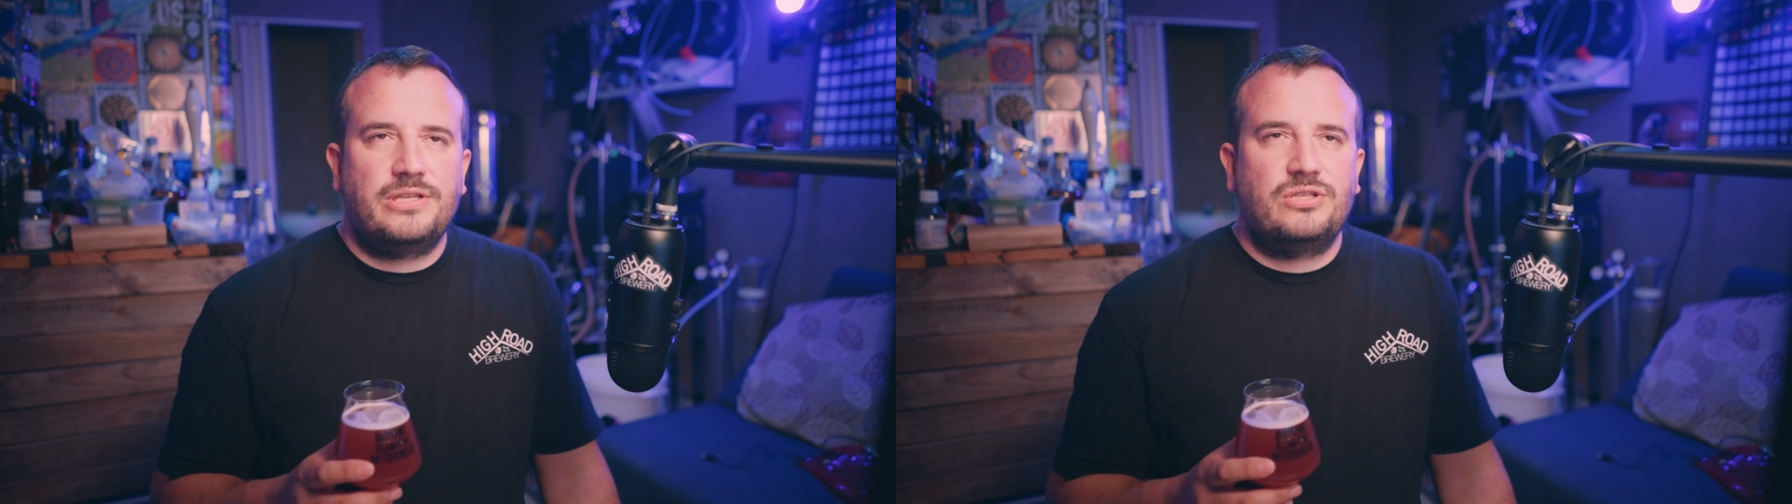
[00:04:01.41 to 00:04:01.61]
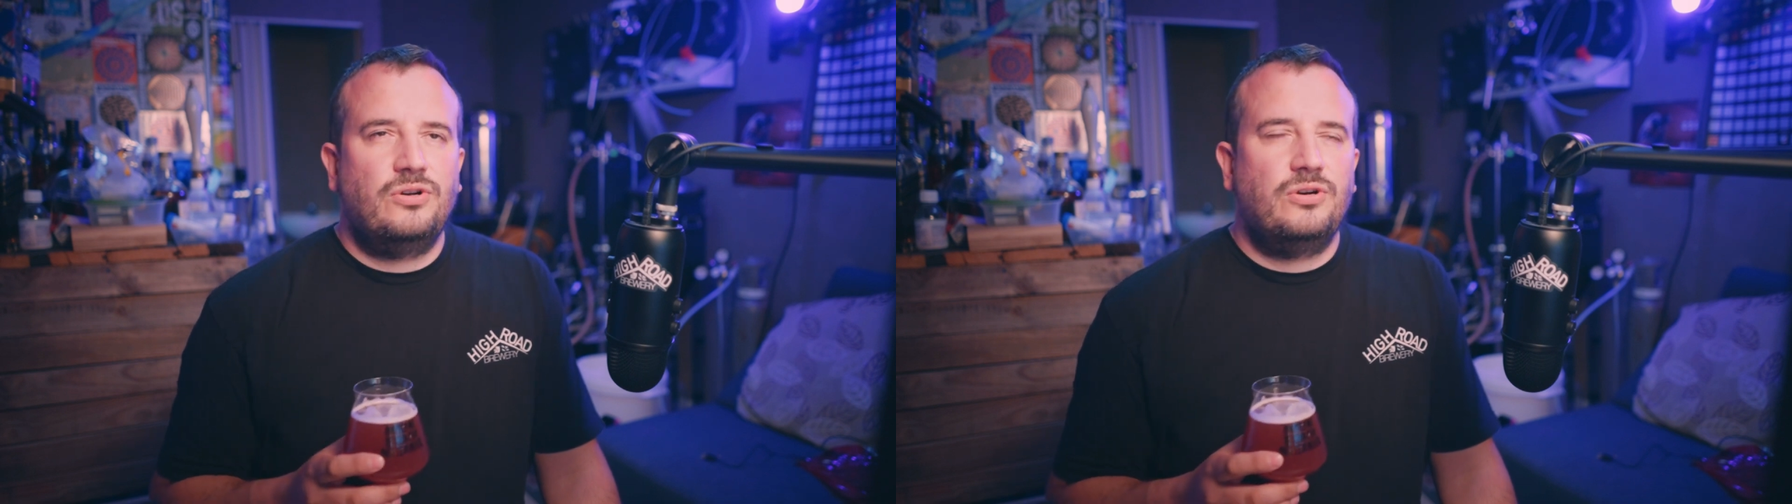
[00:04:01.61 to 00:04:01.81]

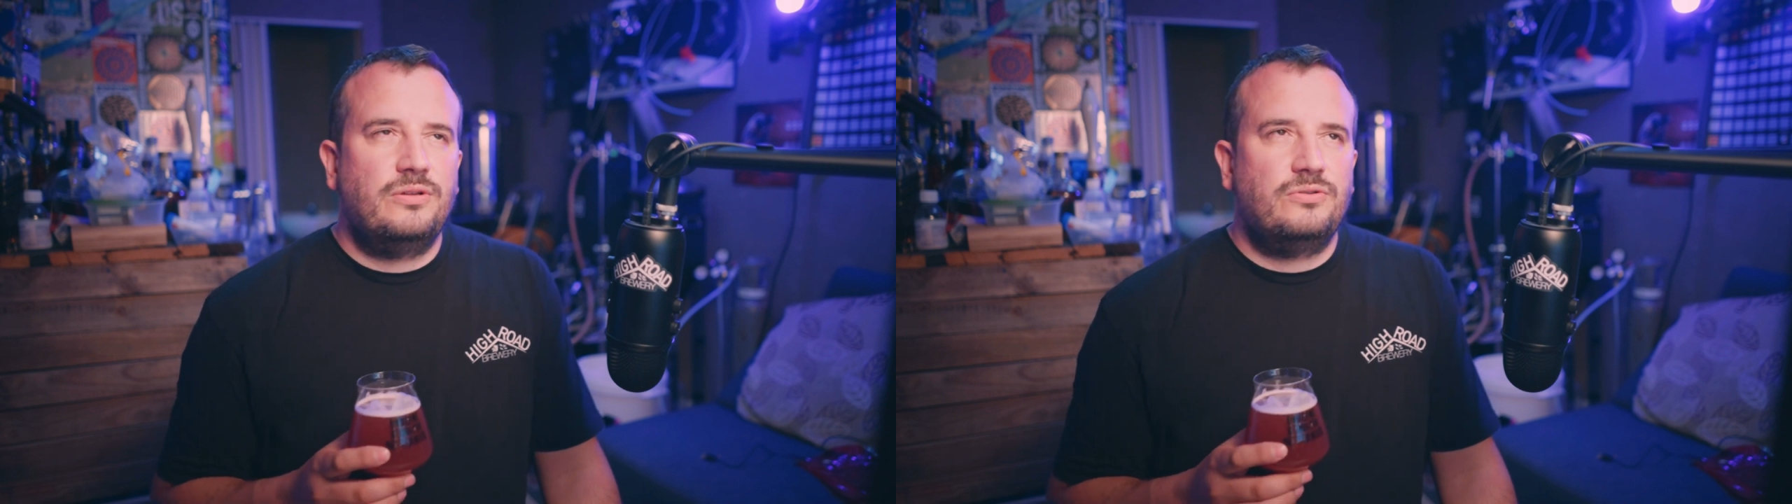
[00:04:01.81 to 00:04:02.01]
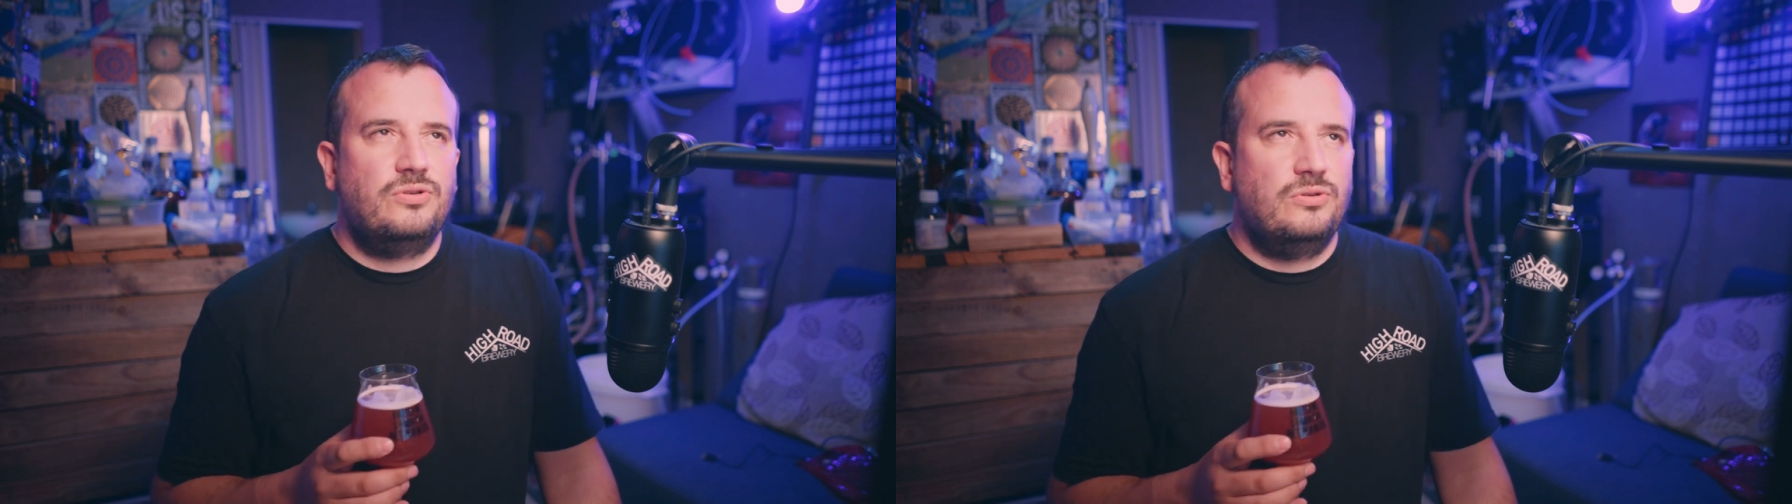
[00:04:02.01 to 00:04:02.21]
It's
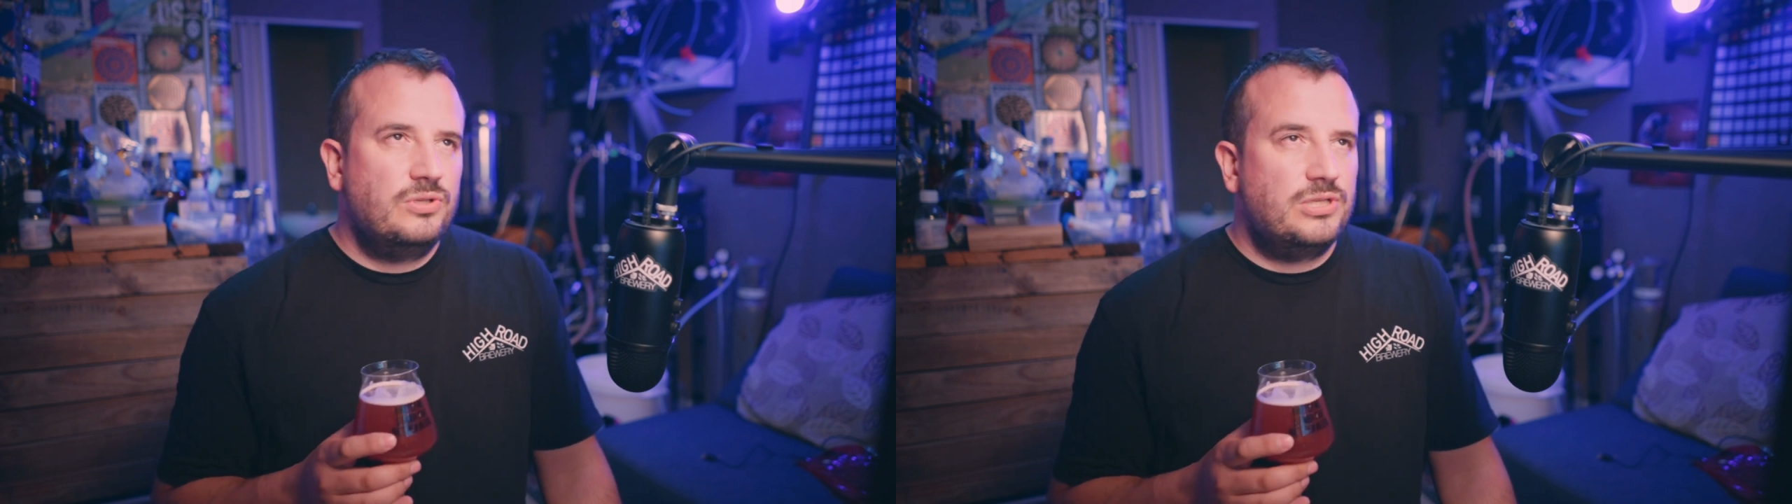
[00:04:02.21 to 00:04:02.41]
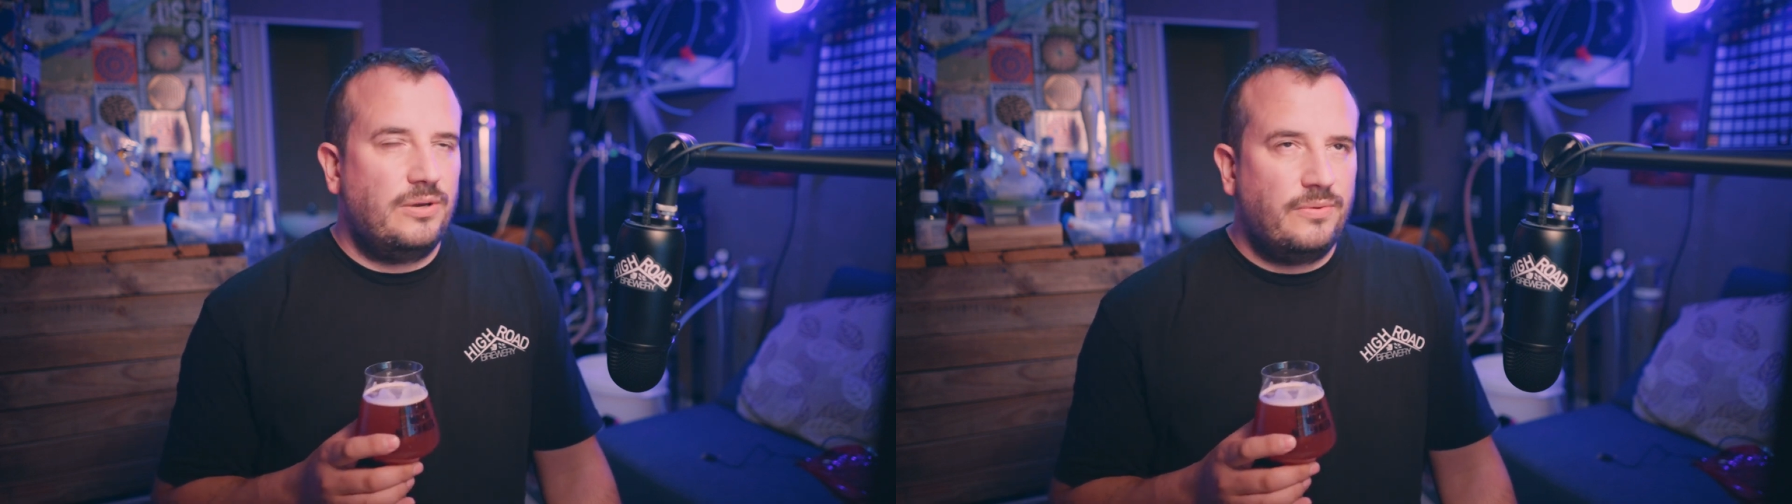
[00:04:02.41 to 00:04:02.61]
not too
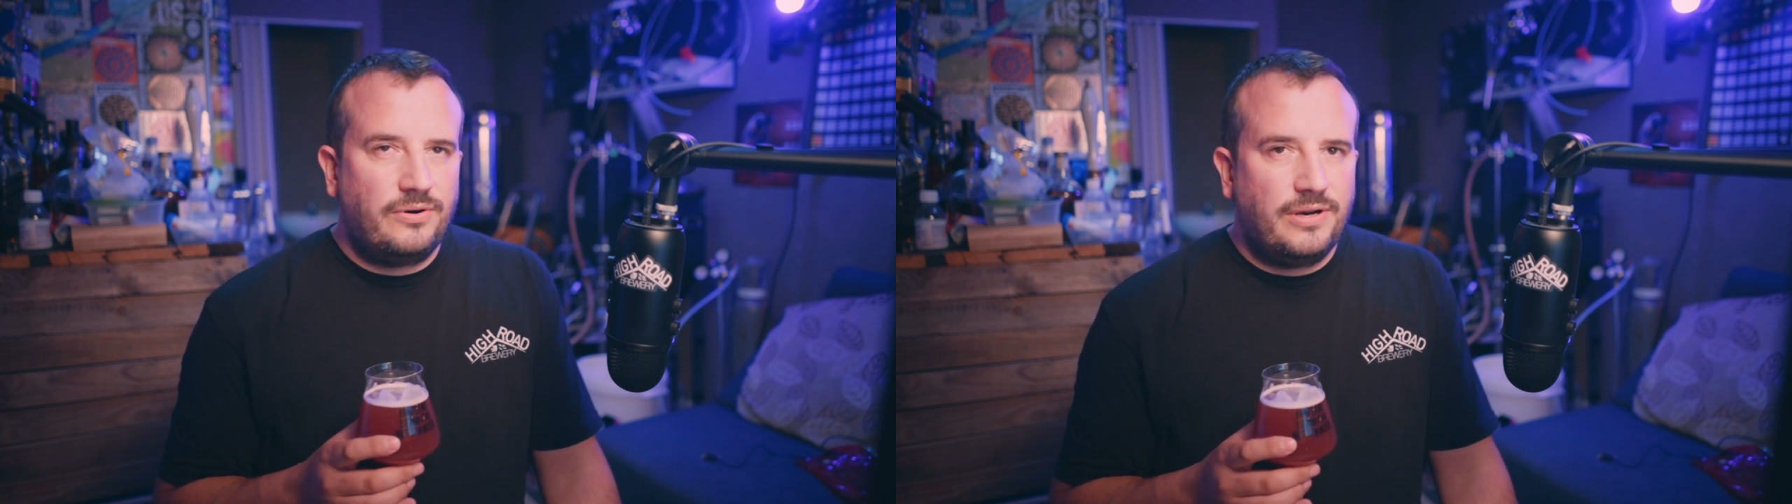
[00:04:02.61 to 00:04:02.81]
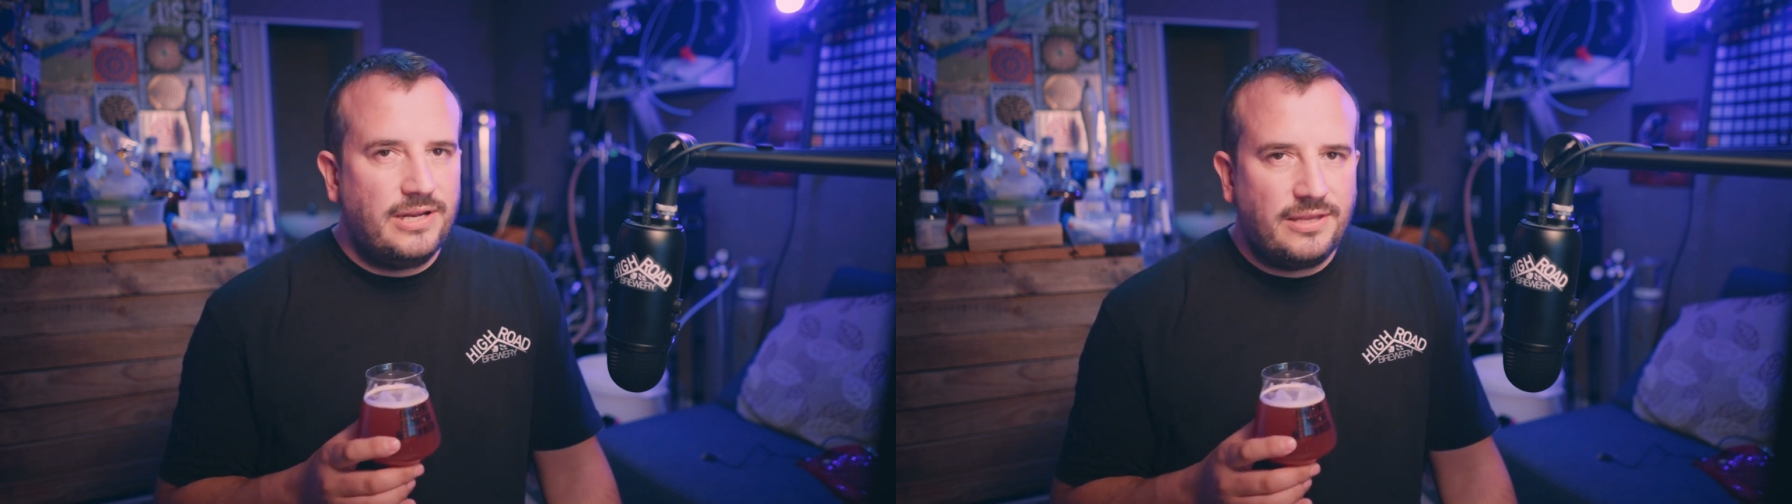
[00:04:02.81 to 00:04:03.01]
sour
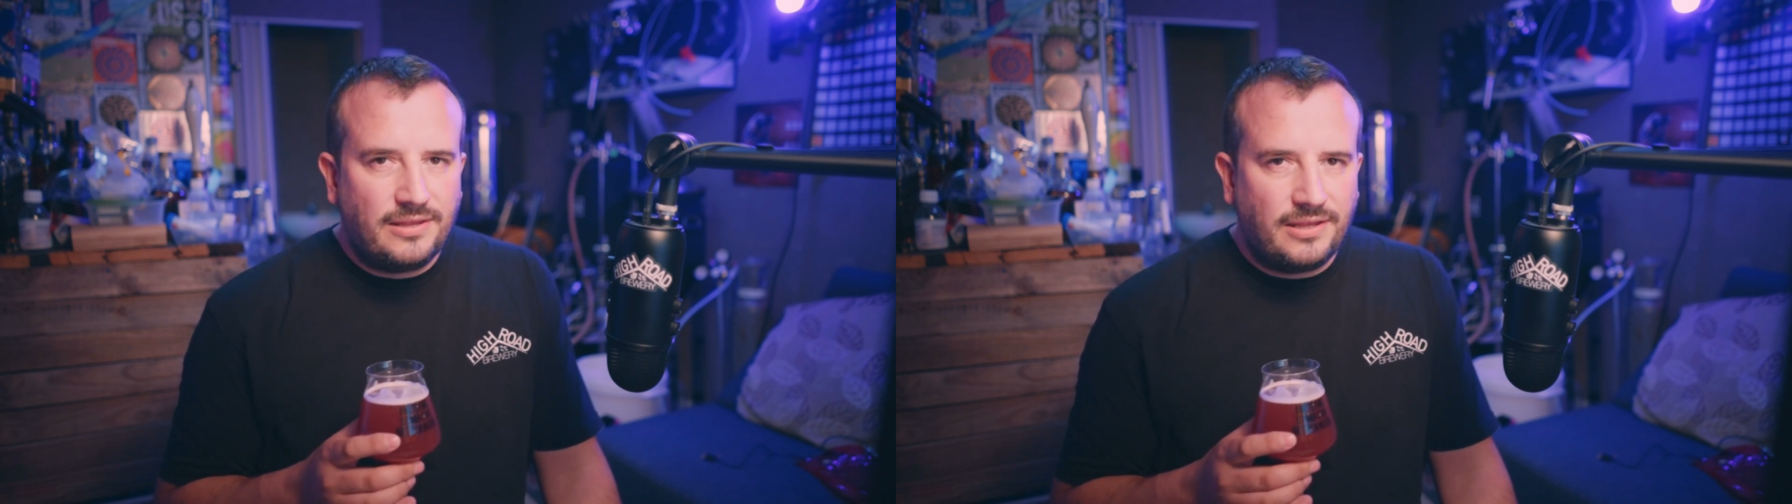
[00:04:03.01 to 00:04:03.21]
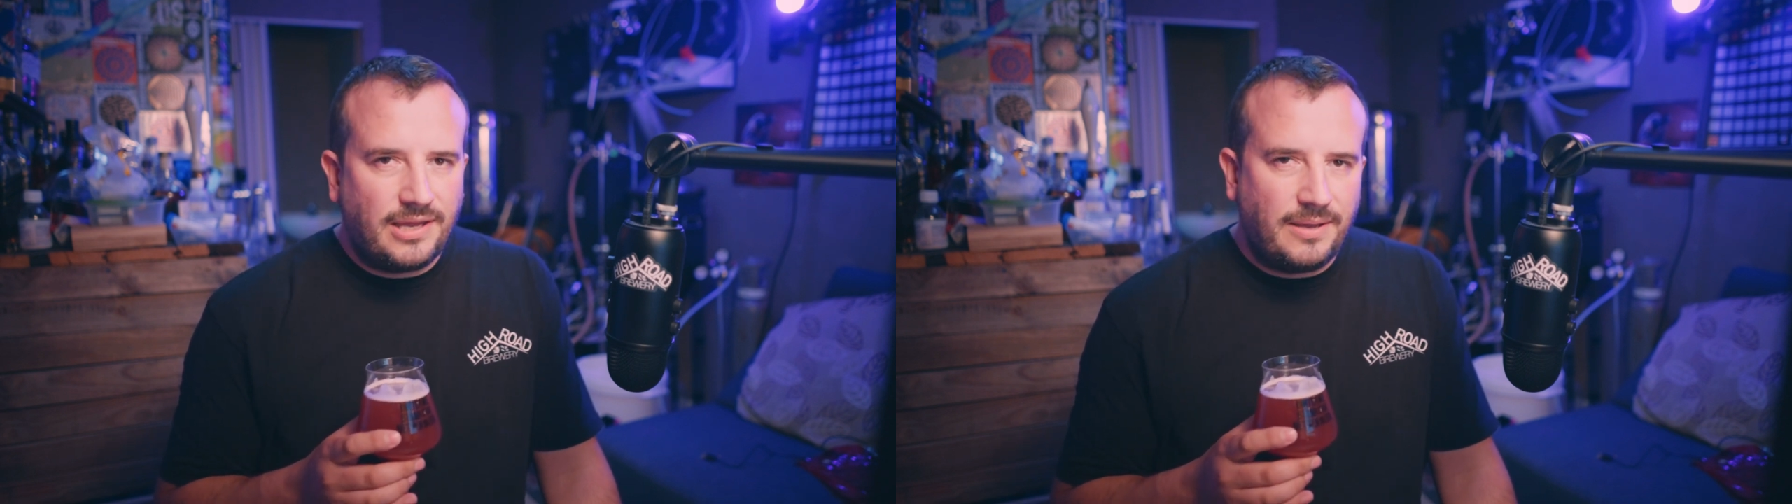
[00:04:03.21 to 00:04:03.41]
or
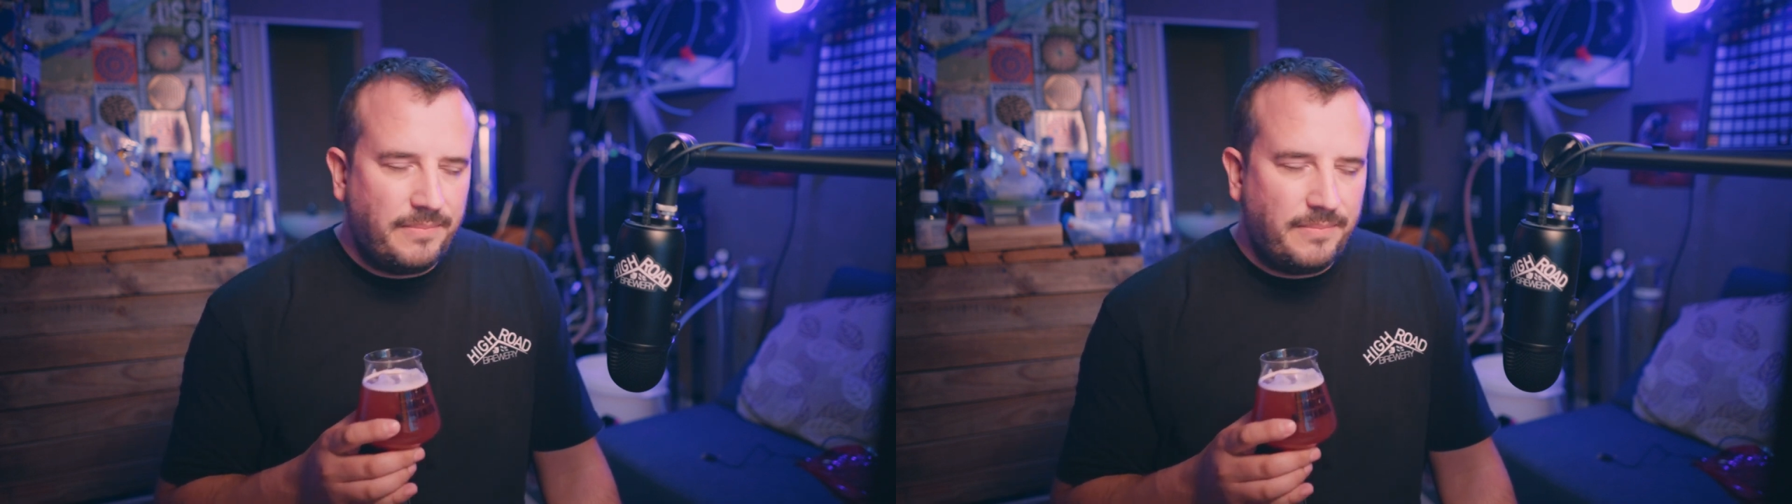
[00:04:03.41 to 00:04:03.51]
anything like that,